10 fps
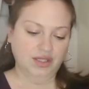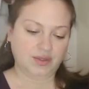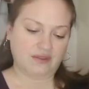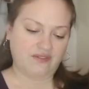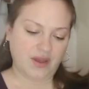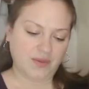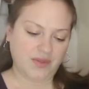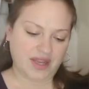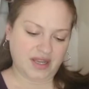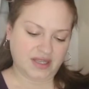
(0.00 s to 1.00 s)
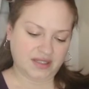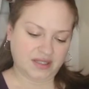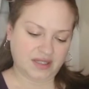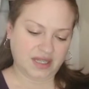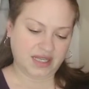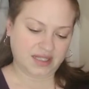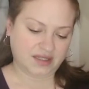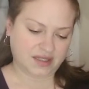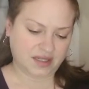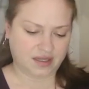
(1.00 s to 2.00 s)
So I found this.
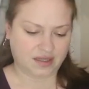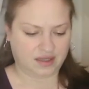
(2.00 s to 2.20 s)
It's